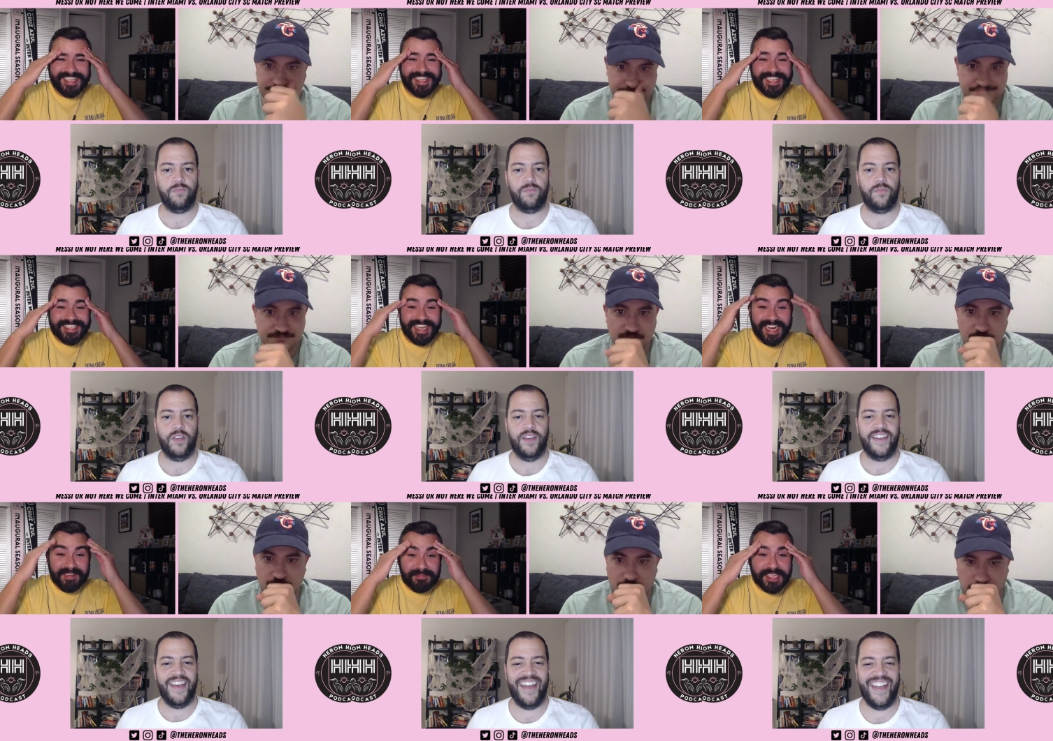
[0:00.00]
Speaker 1: this
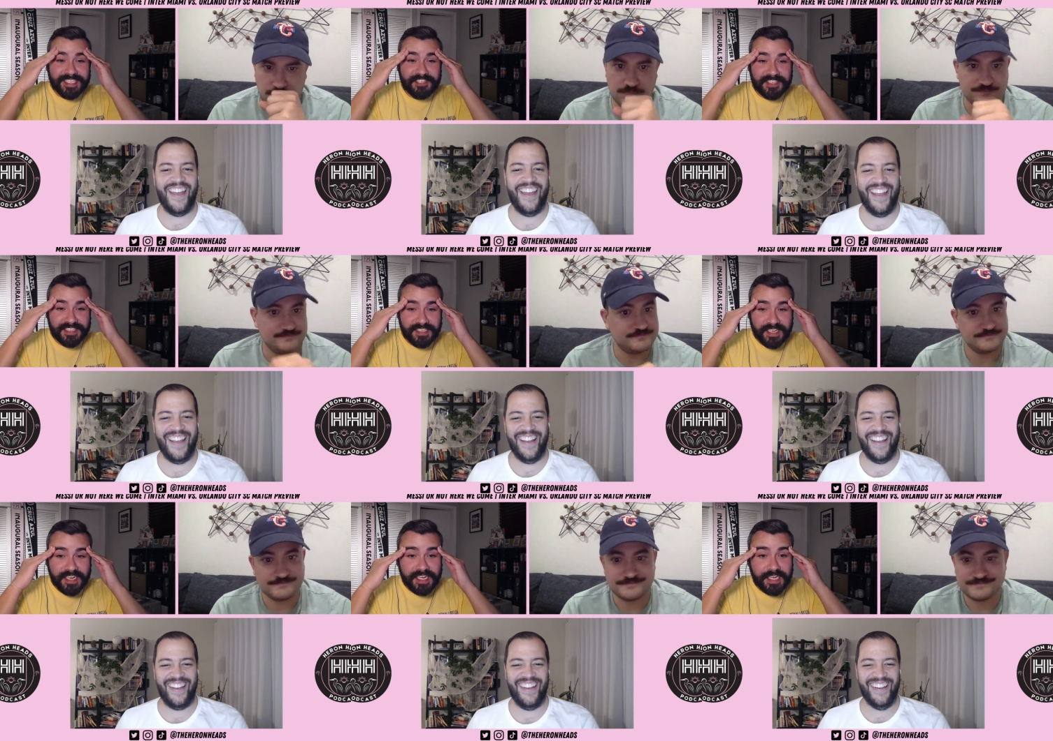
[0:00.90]
lineup is just,
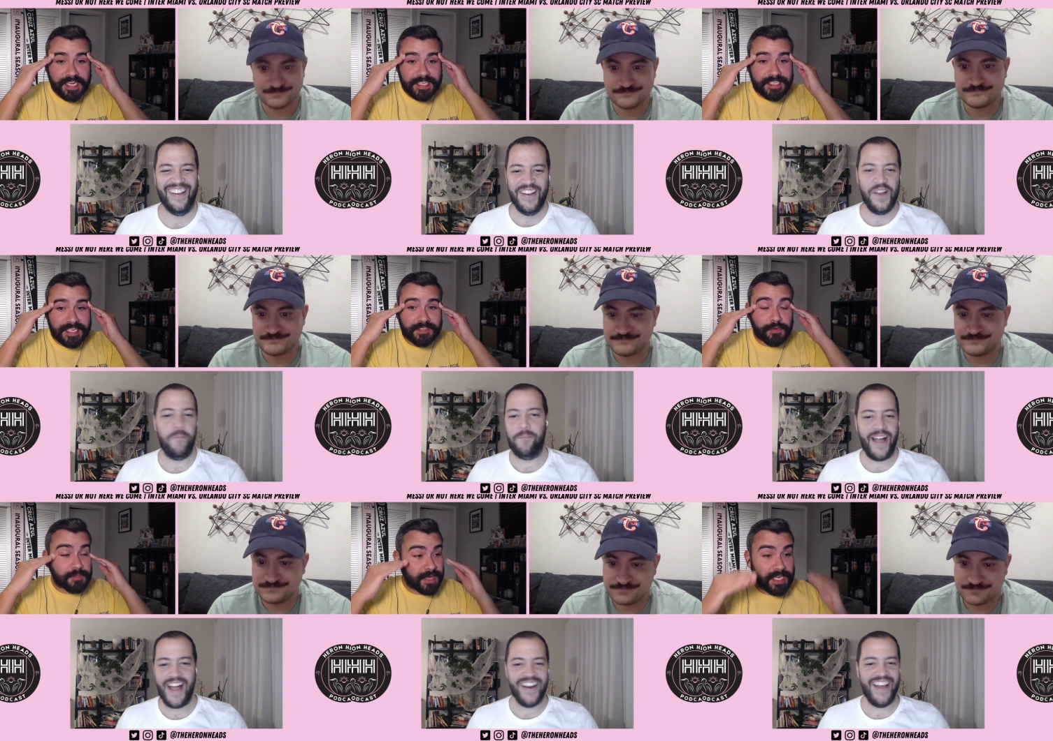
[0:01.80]
it's it's
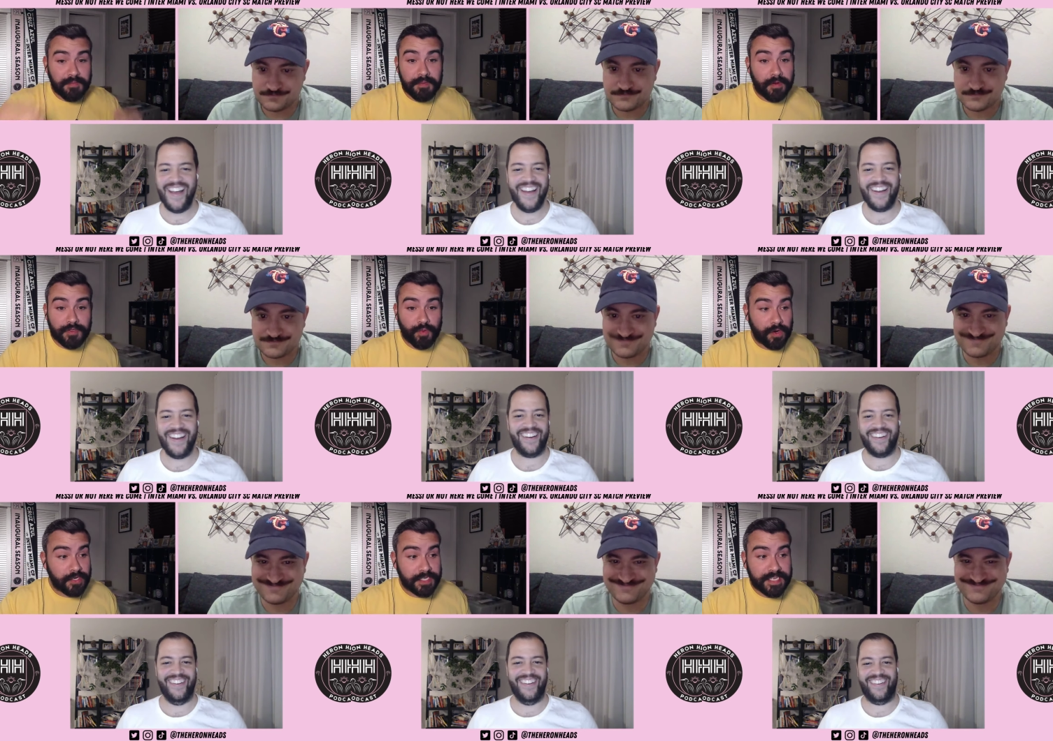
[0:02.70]
me most
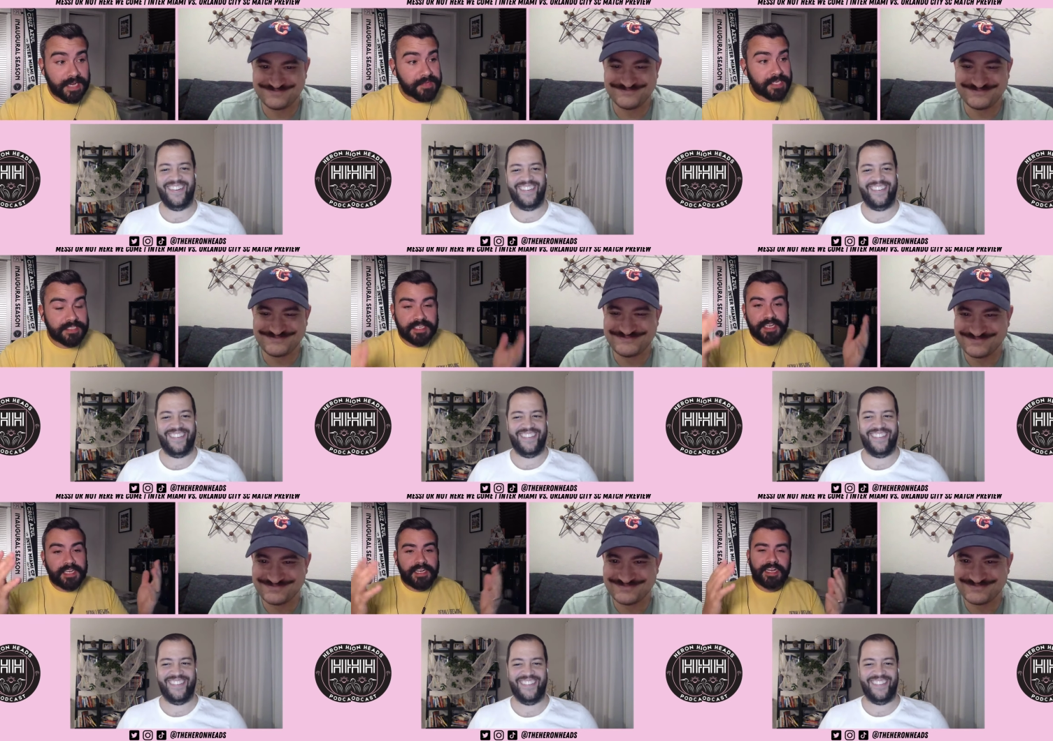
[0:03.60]
worried. Yeah, because,
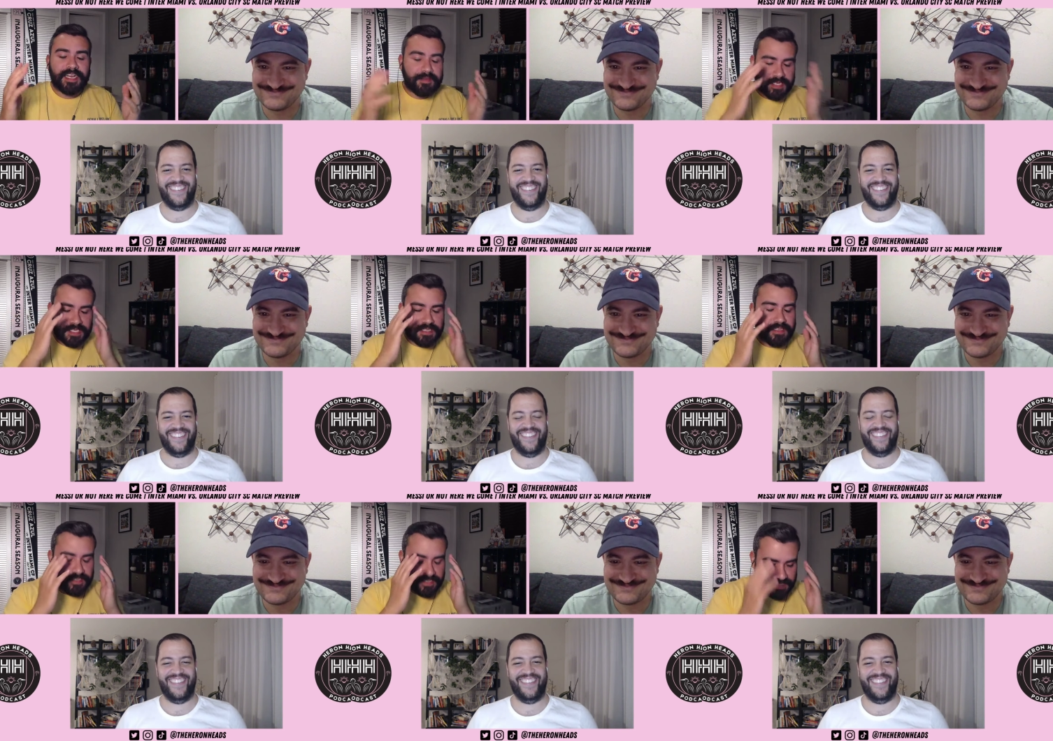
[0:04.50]
I mean,
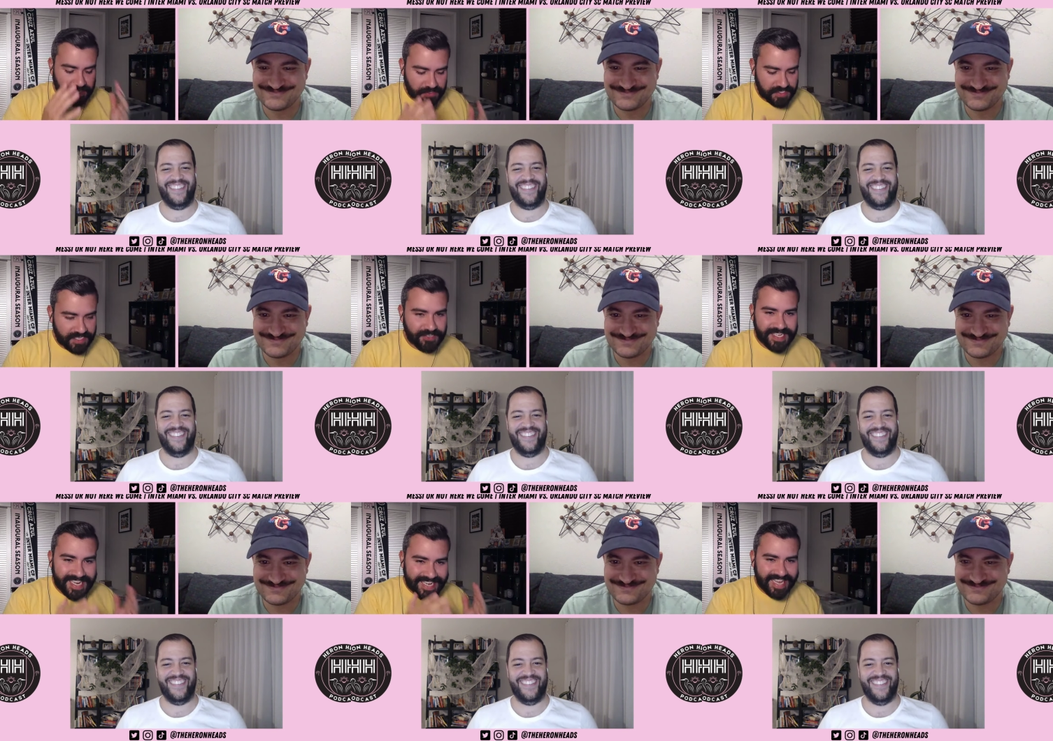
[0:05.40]
there's there's
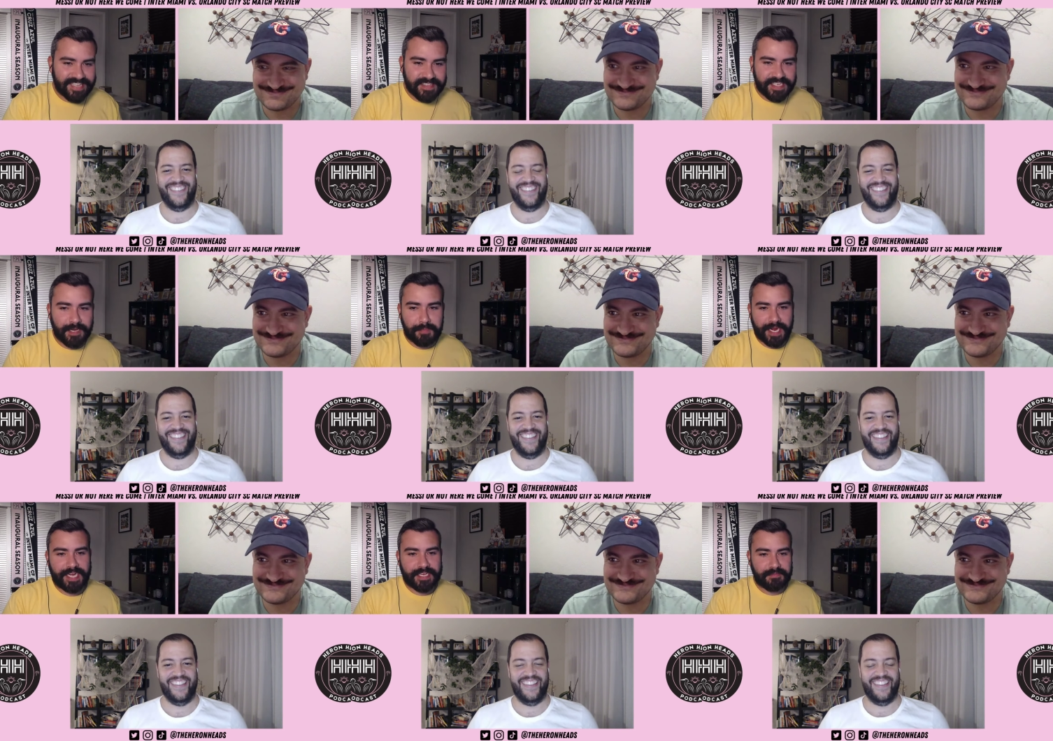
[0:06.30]
innately a
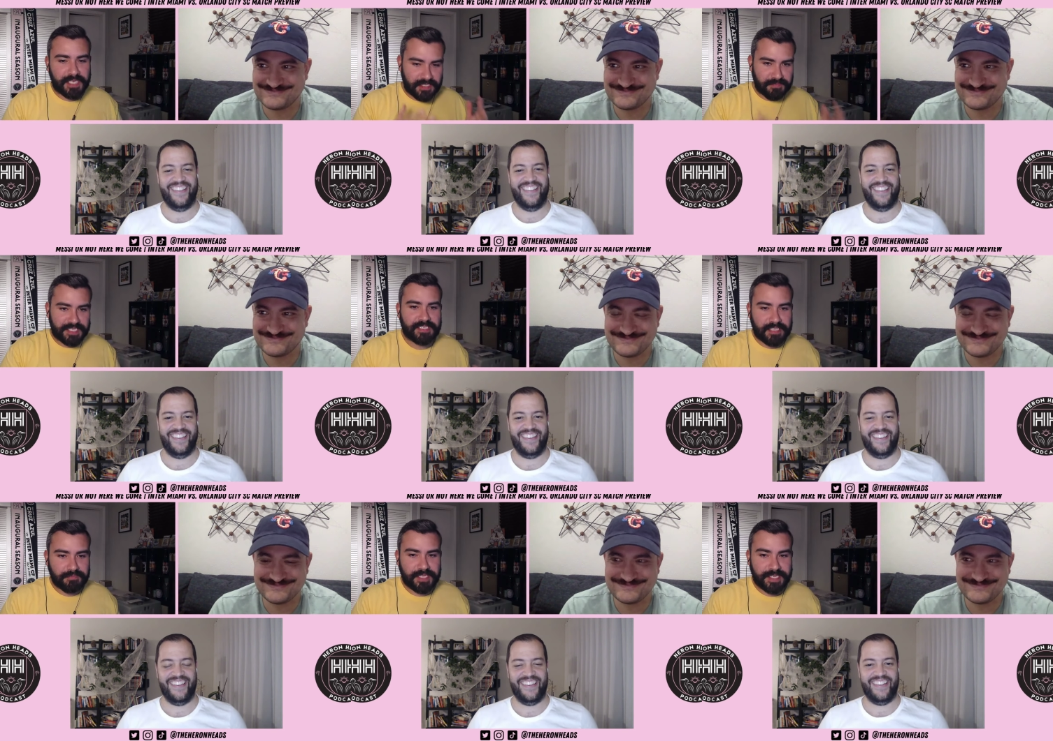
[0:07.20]
panic because Messi's
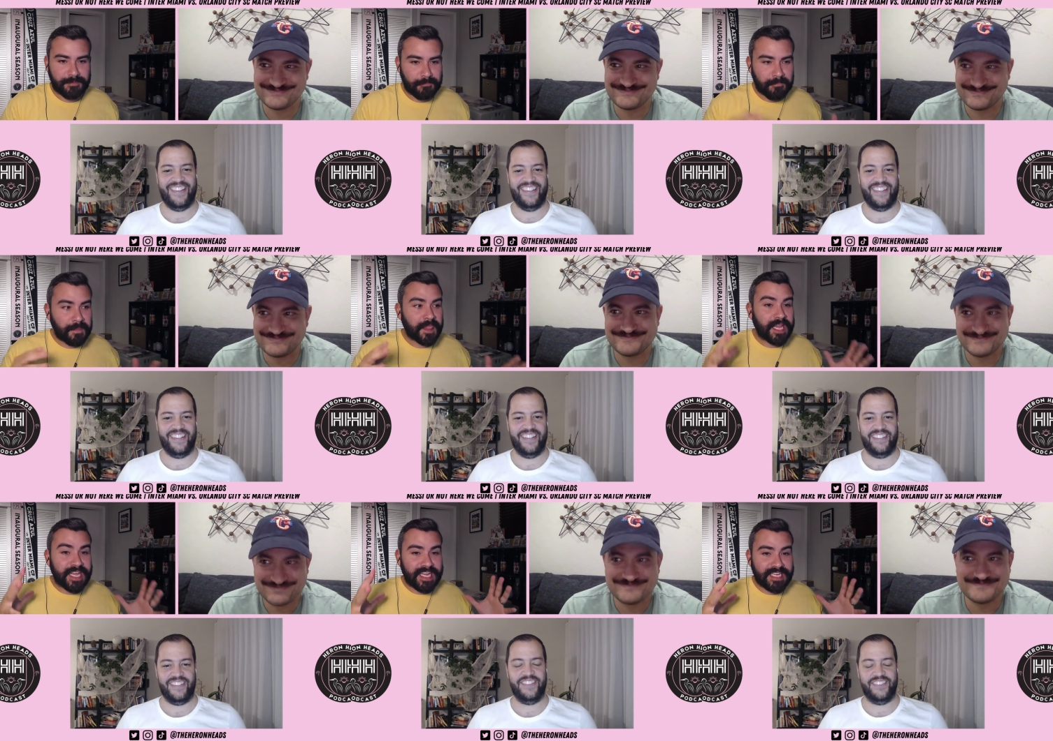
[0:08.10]
not playing.
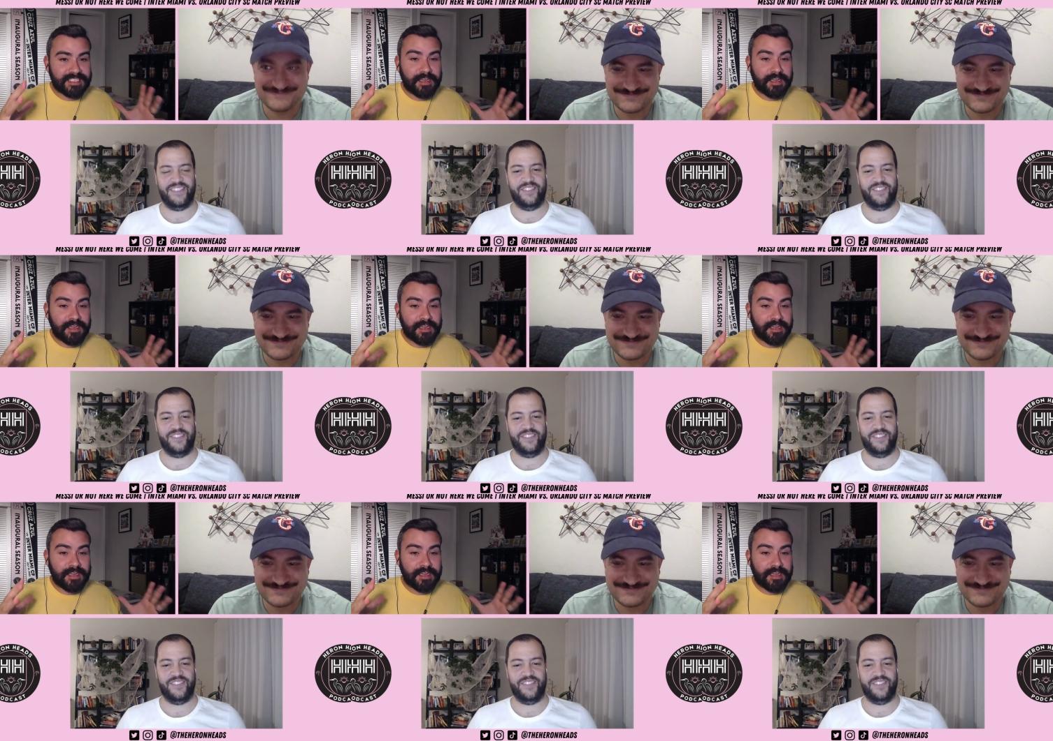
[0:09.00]
It is